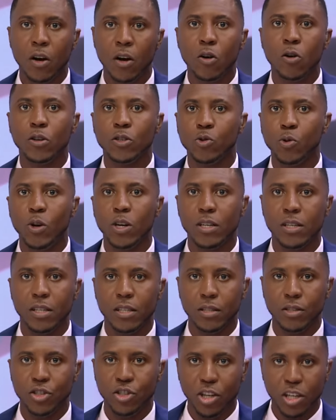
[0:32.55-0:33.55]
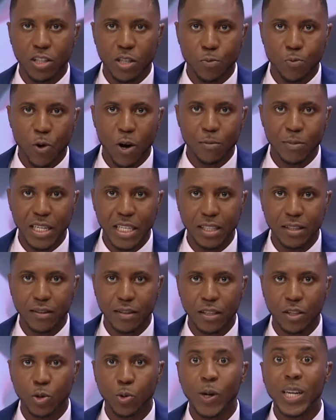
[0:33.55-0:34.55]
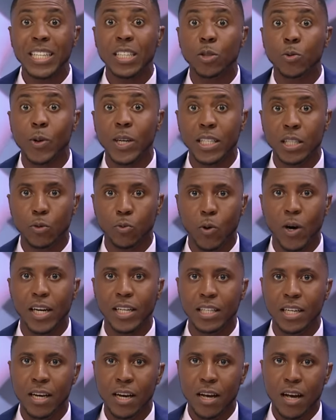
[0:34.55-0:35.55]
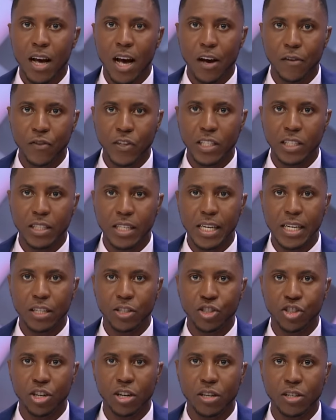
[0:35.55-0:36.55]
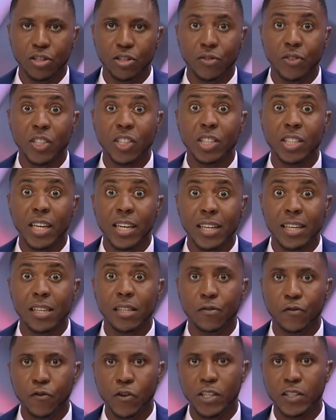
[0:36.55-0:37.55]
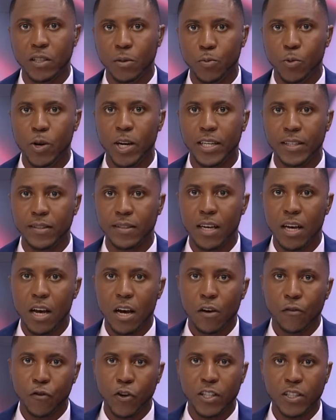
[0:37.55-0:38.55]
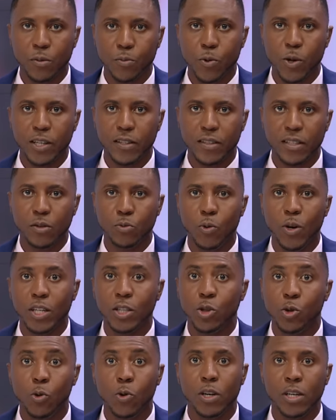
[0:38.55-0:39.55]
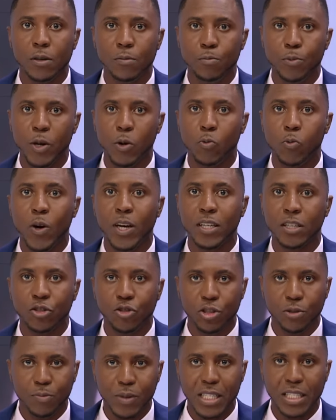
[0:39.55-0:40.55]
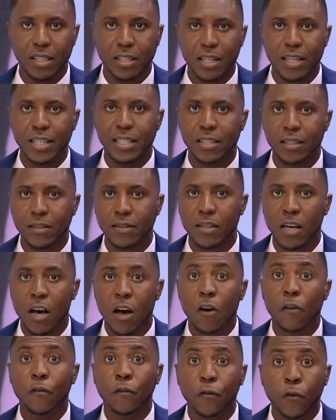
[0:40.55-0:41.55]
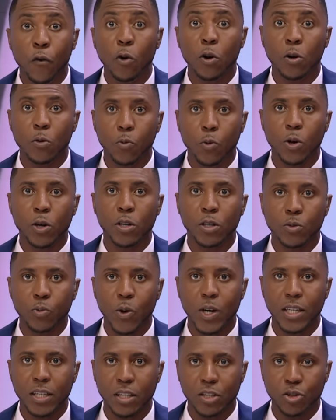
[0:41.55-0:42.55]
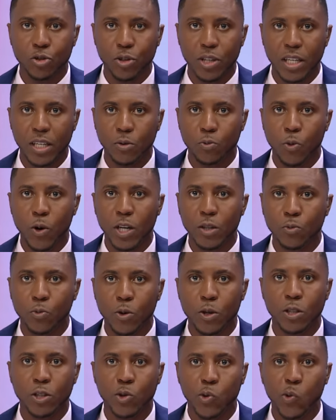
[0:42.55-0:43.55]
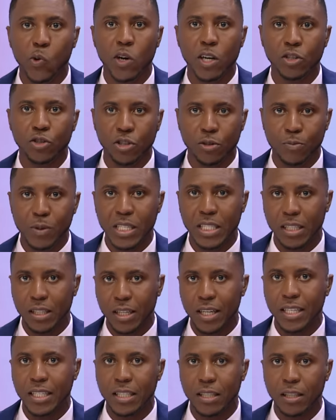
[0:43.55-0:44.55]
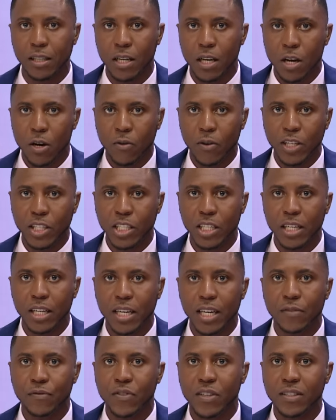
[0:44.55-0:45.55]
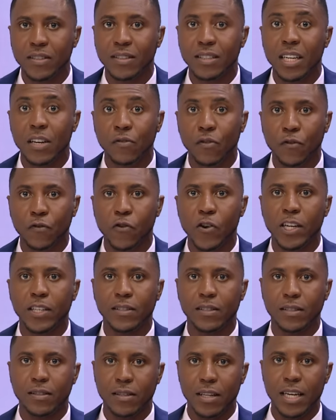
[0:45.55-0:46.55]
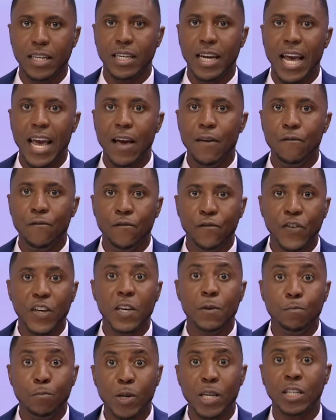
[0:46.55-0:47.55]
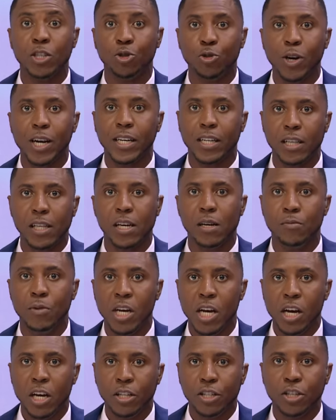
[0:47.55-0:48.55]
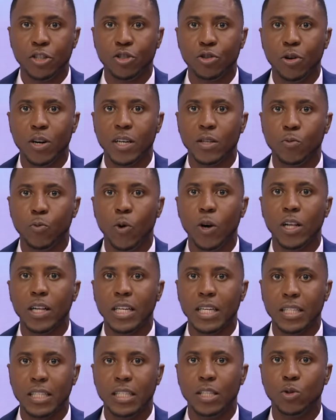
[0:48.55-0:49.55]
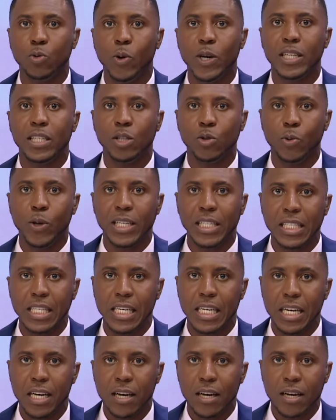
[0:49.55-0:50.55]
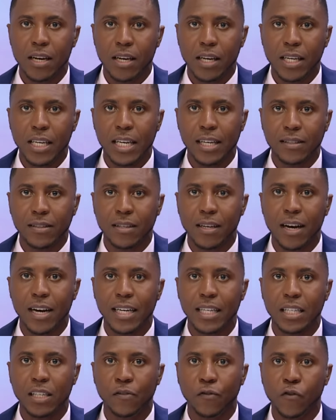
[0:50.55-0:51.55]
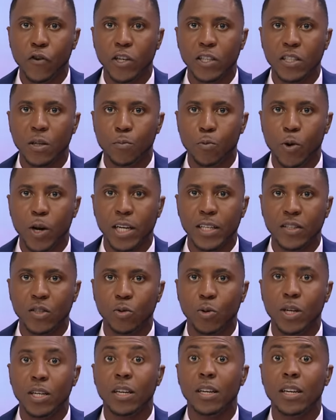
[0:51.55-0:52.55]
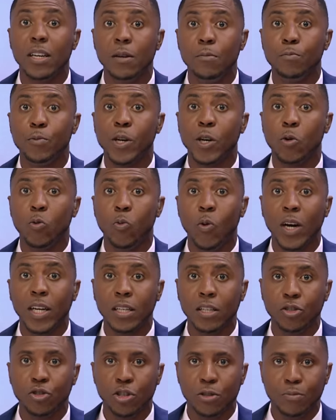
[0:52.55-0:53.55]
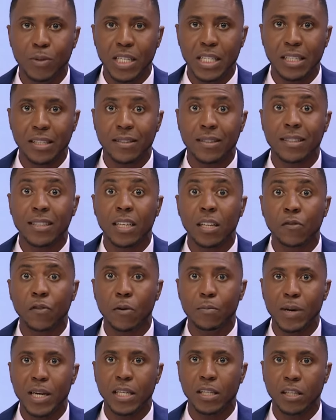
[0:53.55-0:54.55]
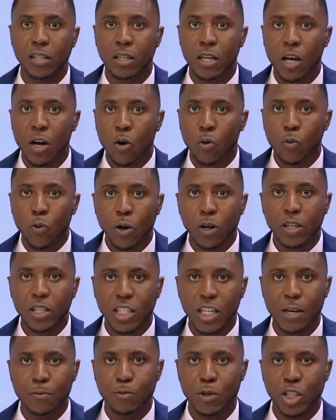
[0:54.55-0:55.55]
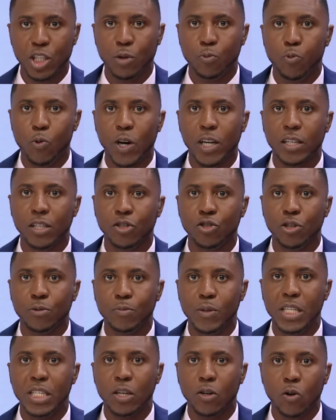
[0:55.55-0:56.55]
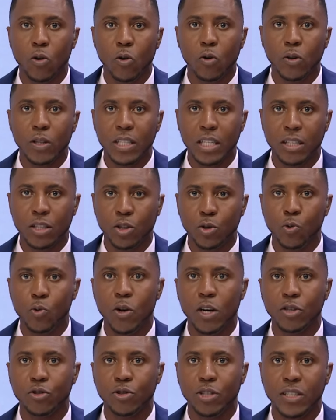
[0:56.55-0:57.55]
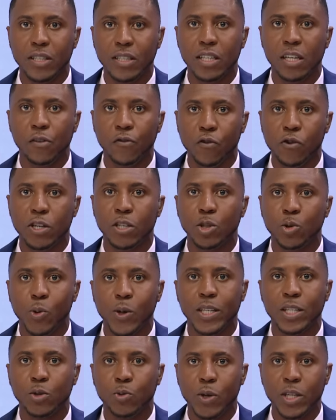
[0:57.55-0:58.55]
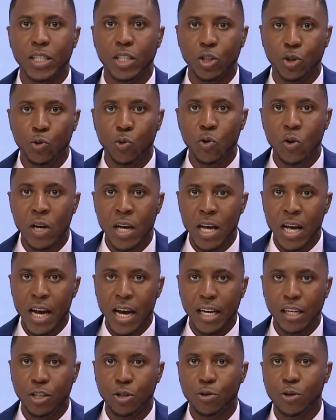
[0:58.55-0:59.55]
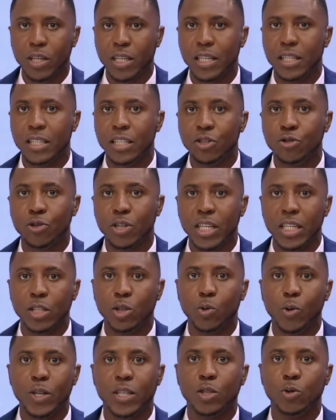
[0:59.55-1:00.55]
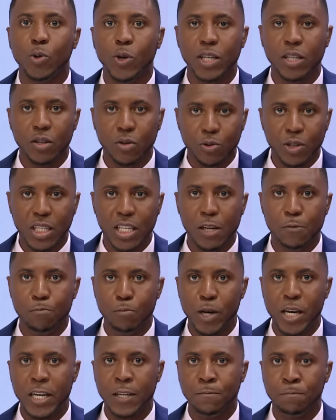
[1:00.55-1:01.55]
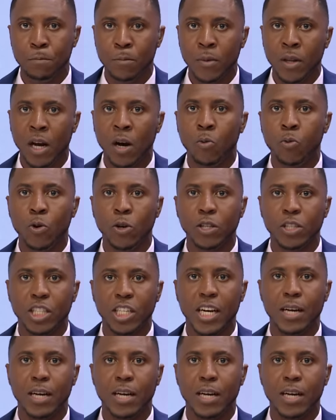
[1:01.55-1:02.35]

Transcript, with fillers: Coach Walcott shot to prominence in twenty twenty-one, having taken charge of Shelly-Ann Fraser-Pryce. Fraser-Pryce had won two Olympic one hundred meter titles, four World one hundred and one World two hundred meter title when she left the Stephen Francis-led M V P track club to join Walcott in twenty twenty. He has guided Fraser-Pryce to an Olympic one hundred meter silver medal, World Championship one hundred meter gold and two hundred silver in twenty twenty-two, and during an injury-hit twenty twenty-three campaign, a World